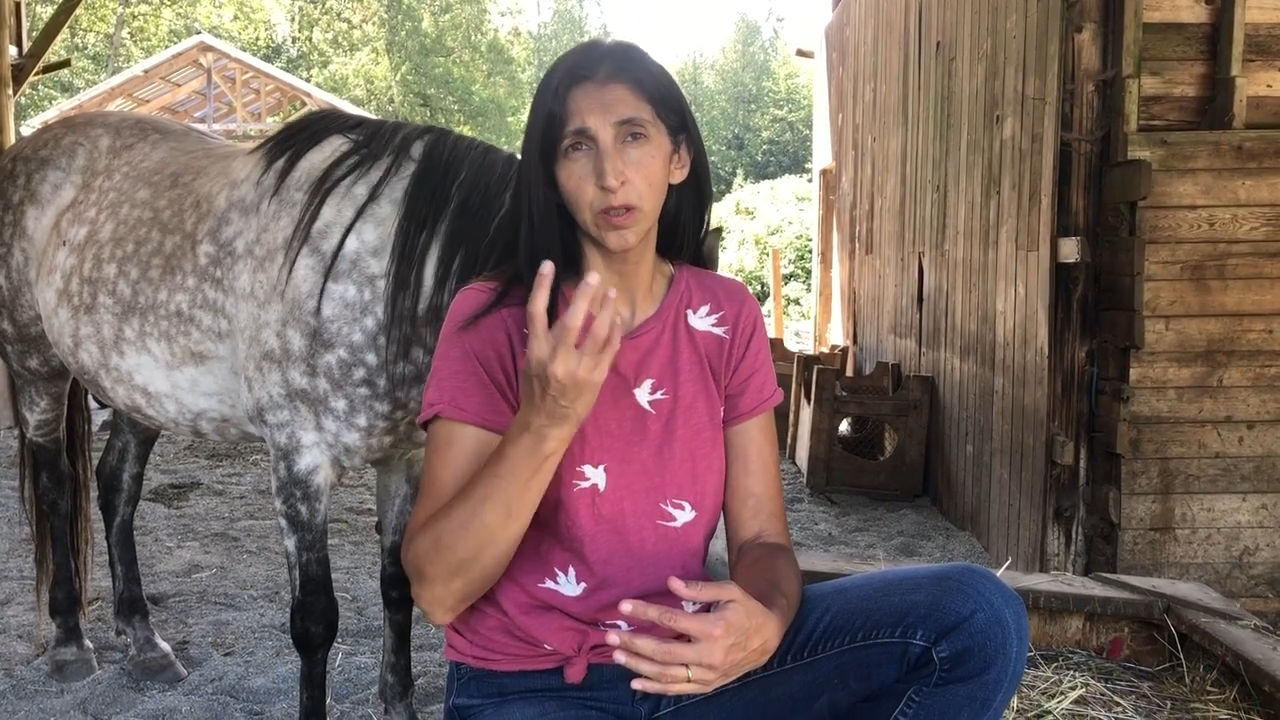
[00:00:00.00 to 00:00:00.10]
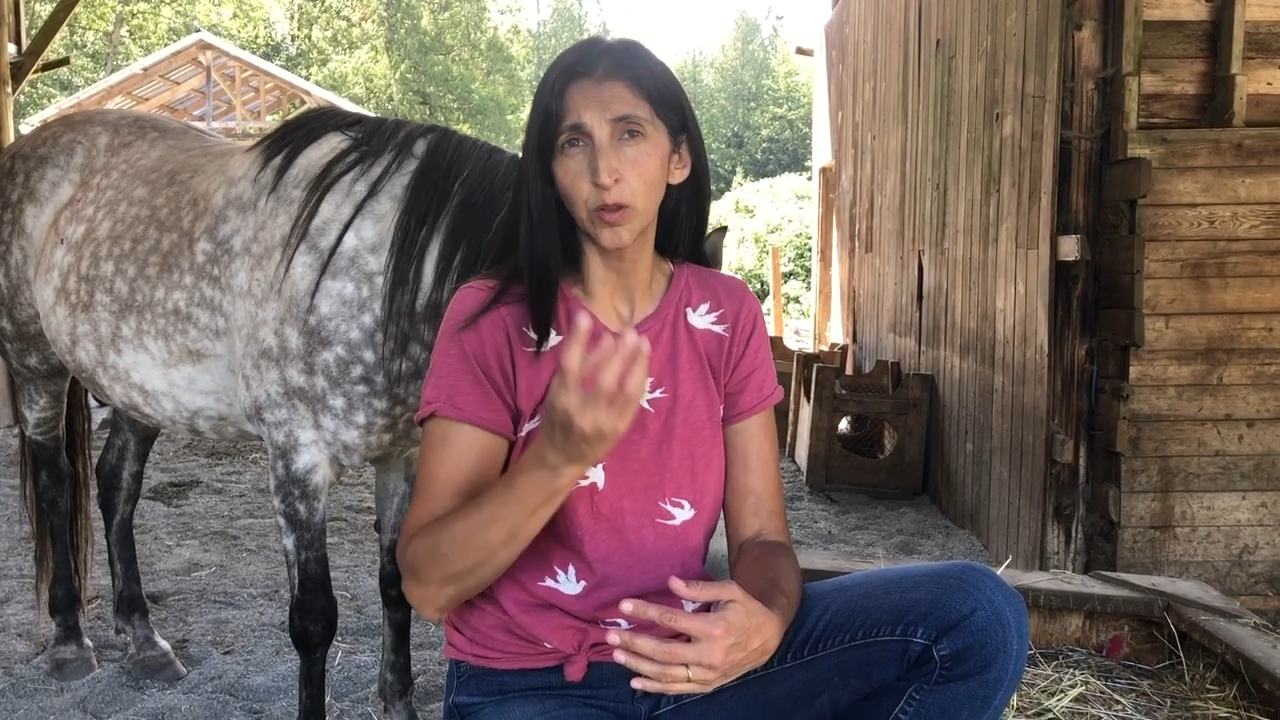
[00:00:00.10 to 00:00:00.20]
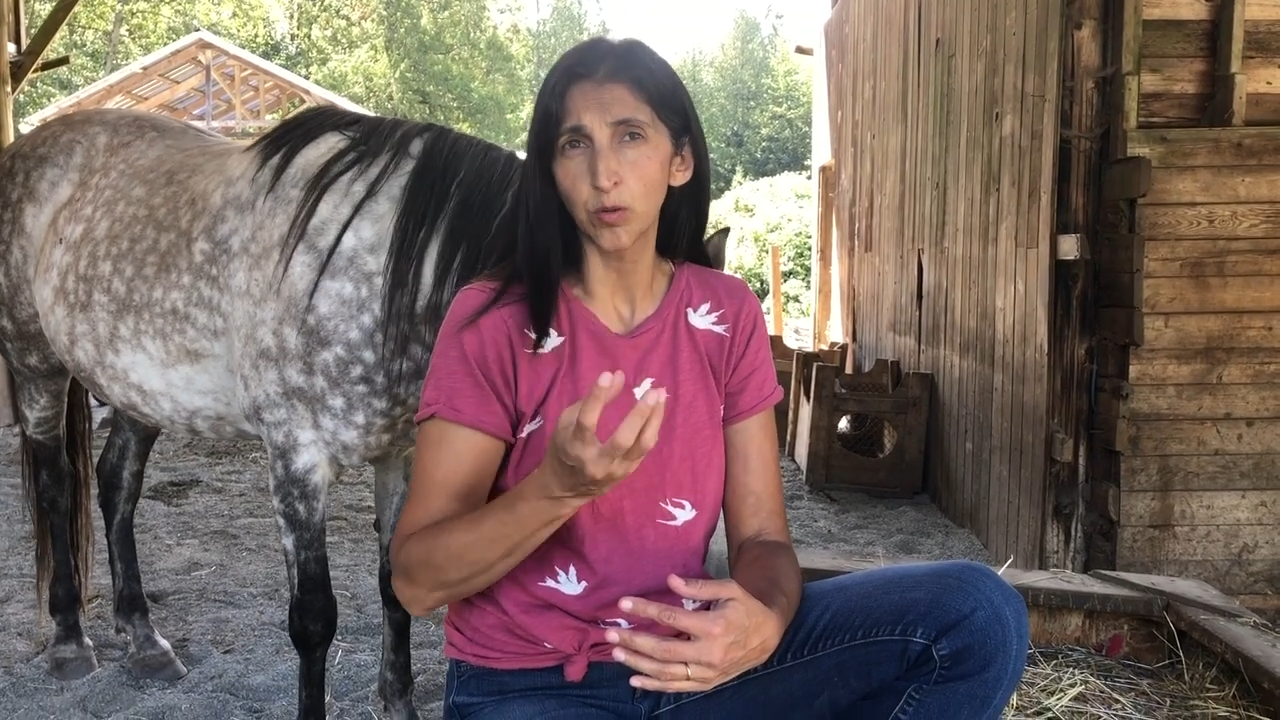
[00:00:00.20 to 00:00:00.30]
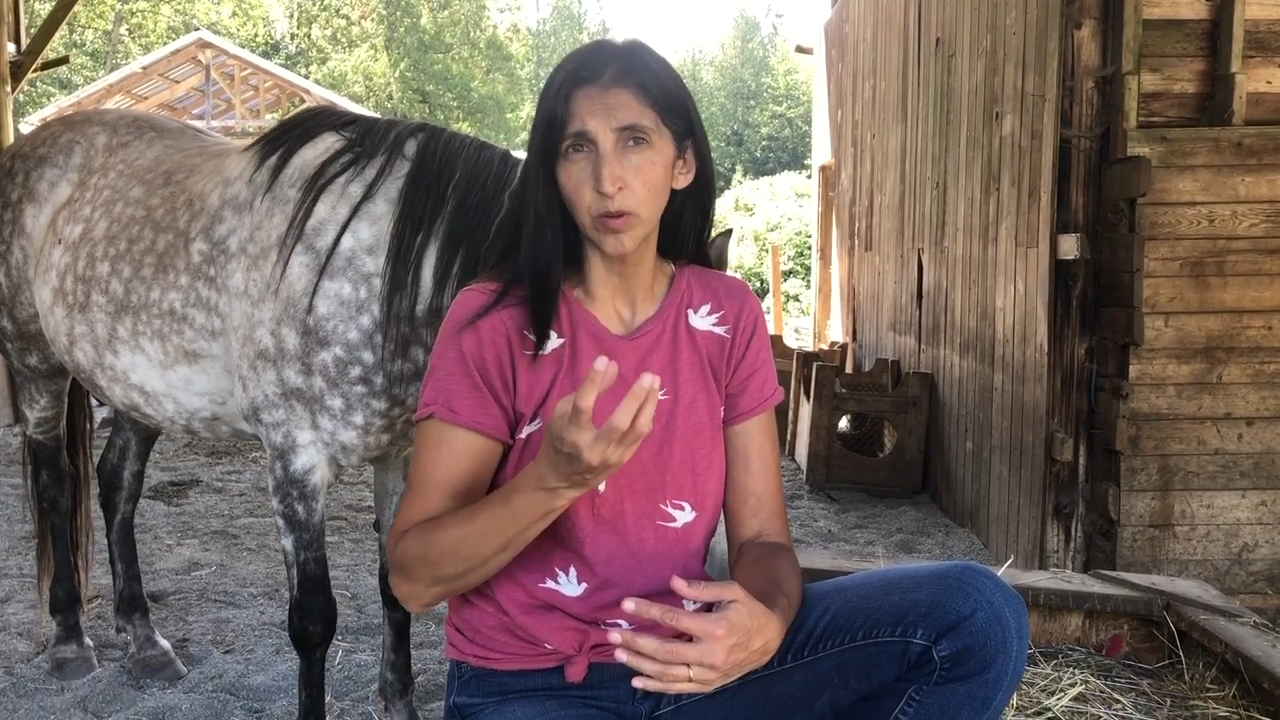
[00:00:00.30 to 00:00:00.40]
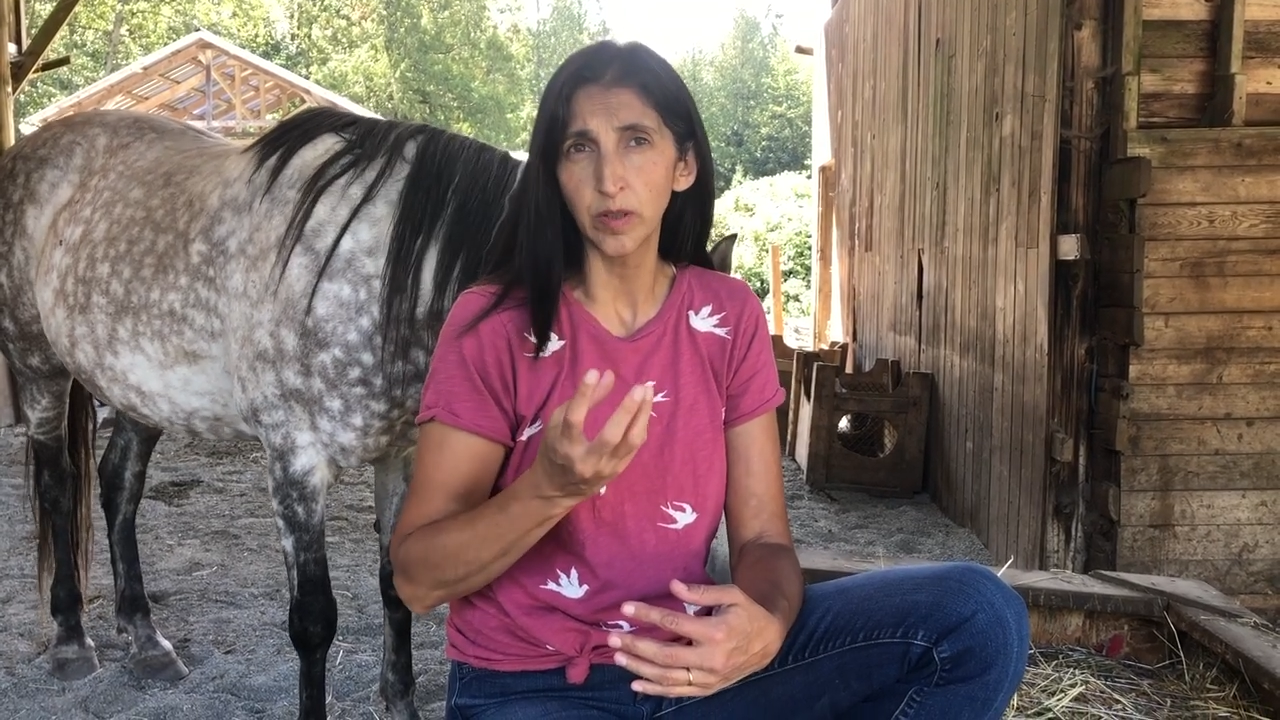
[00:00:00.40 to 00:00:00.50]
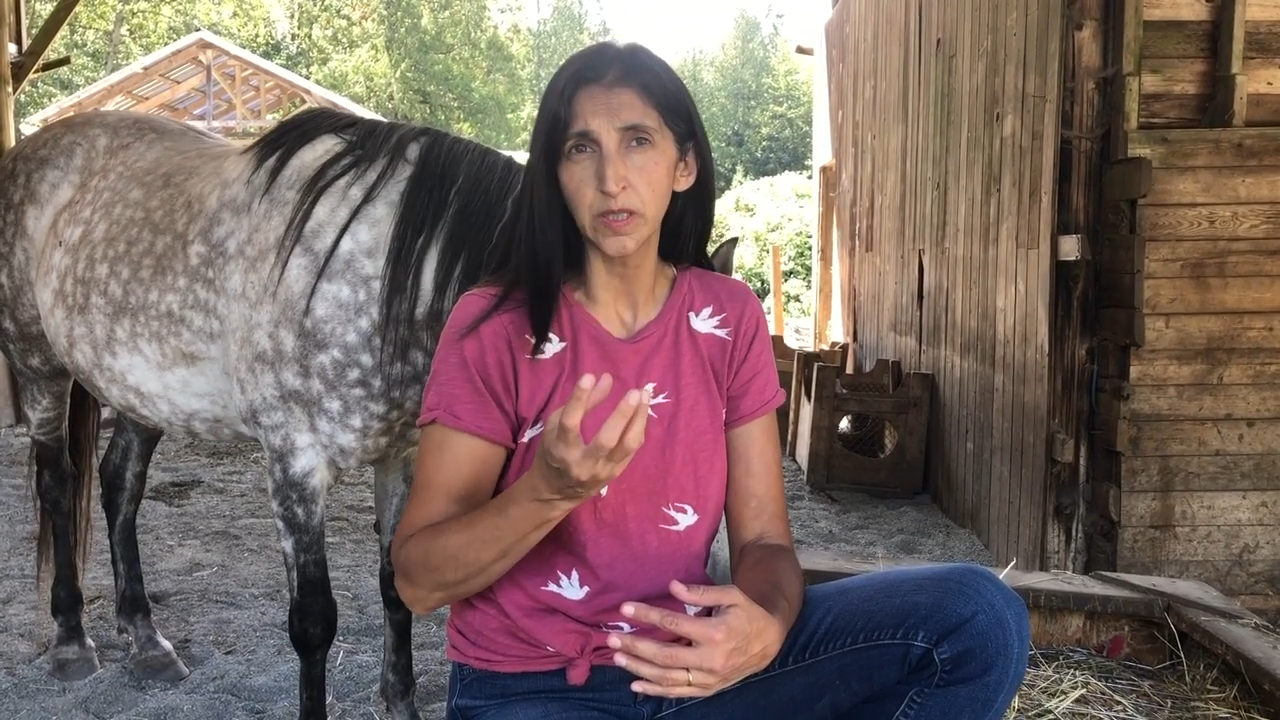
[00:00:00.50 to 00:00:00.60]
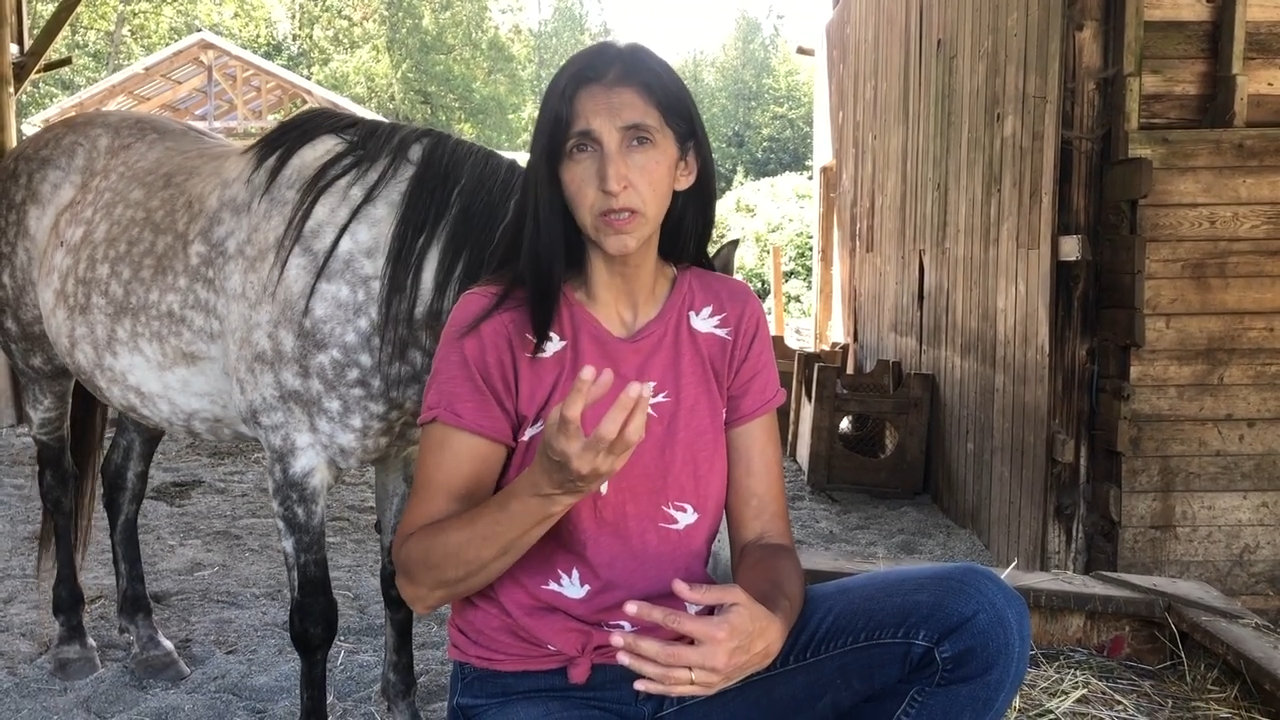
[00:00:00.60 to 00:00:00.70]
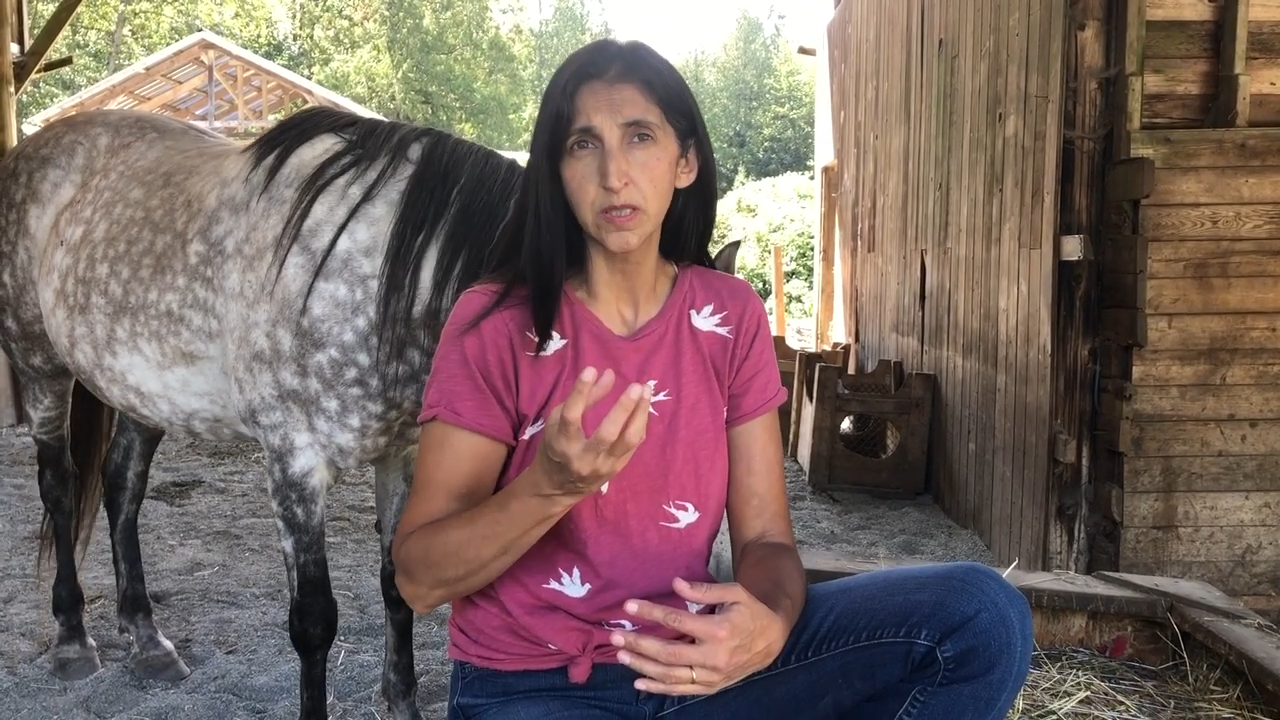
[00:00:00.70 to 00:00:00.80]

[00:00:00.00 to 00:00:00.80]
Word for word: congruence